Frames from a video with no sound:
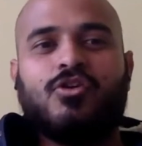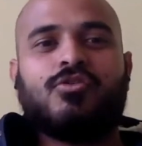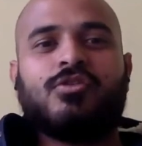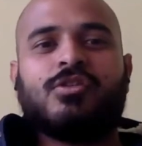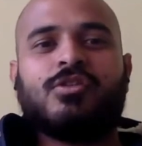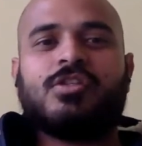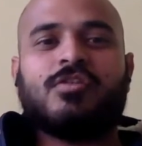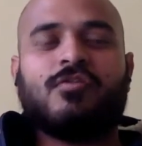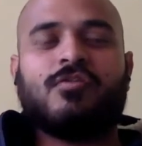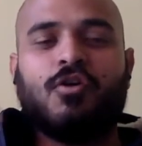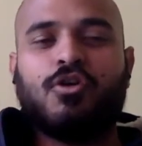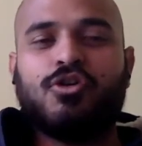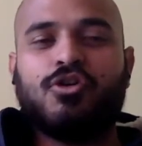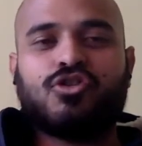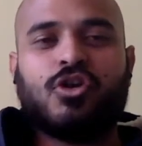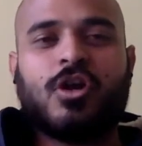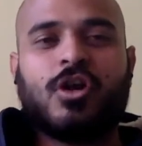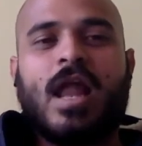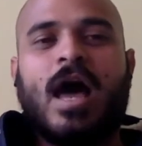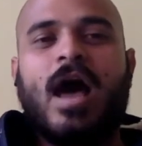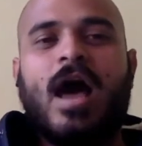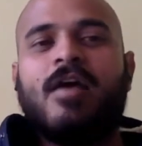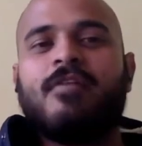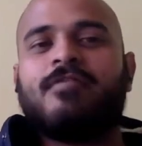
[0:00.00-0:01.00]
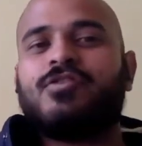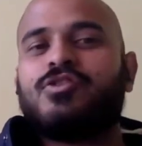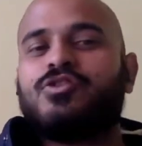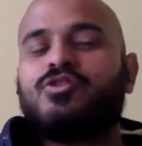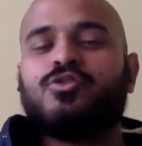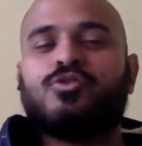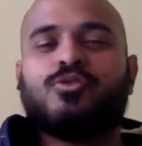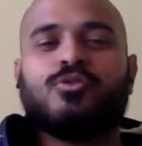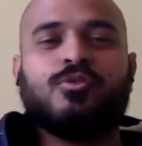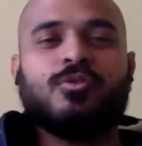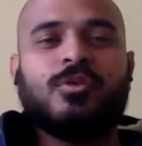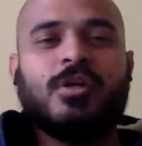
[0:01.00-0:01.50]
devote your life
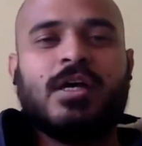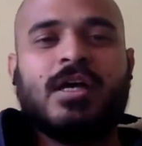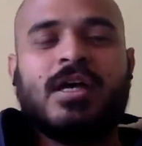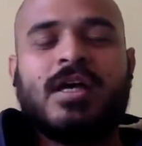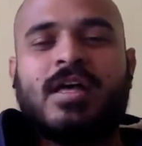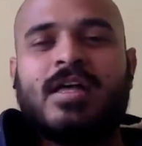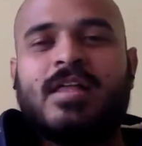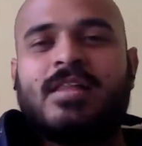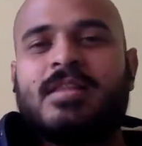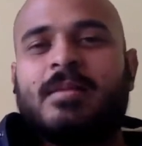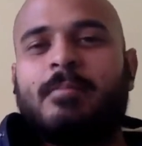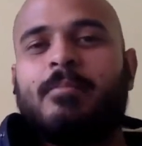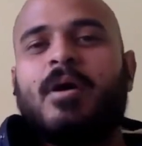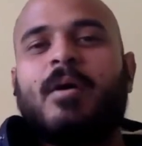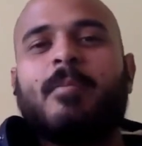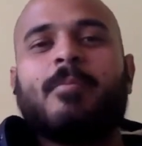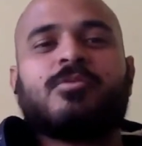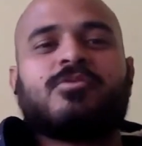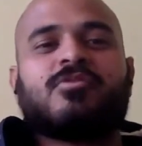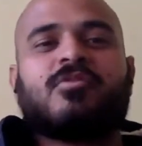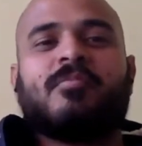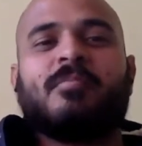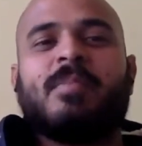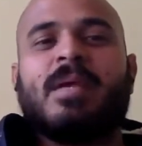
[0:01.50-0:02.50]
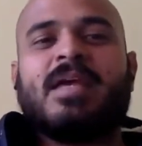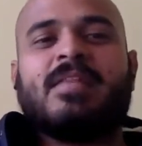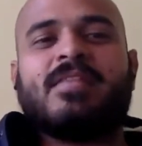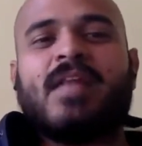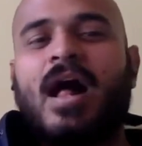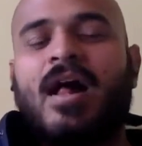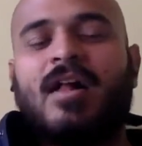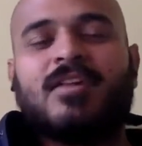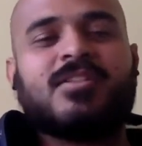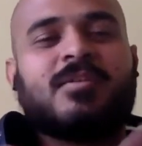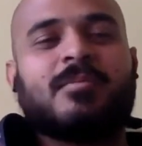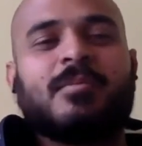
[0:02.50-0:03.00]
to the purpose of being the
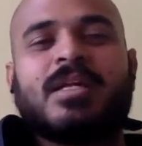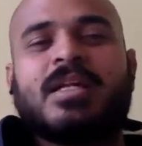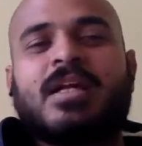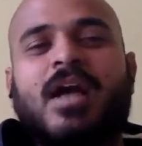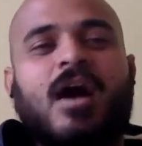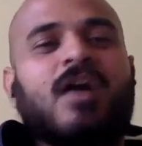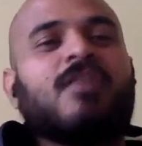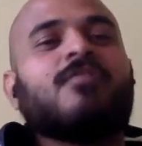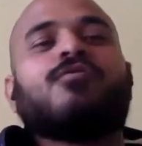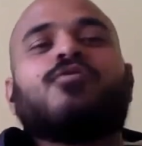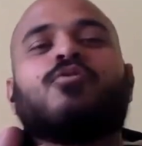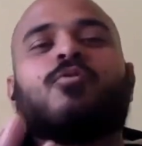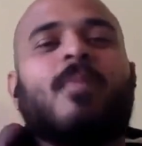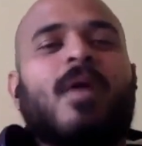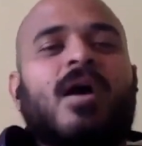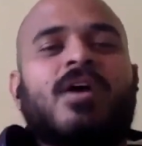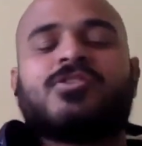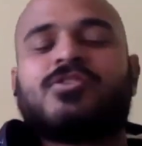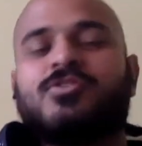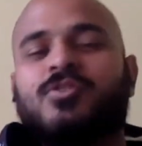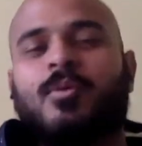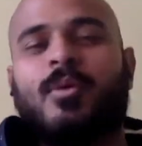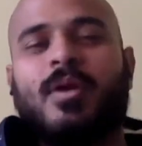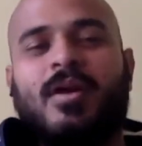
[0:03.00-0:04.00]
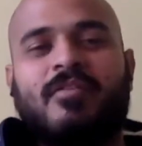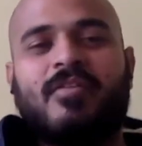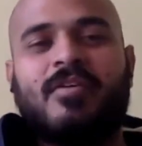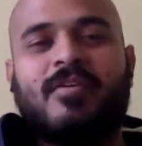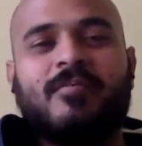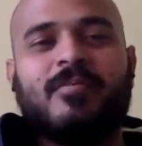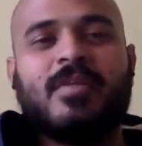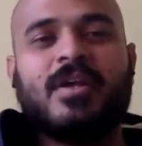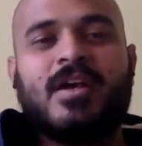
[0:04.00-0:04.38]
ultimate kung fu master or whatever.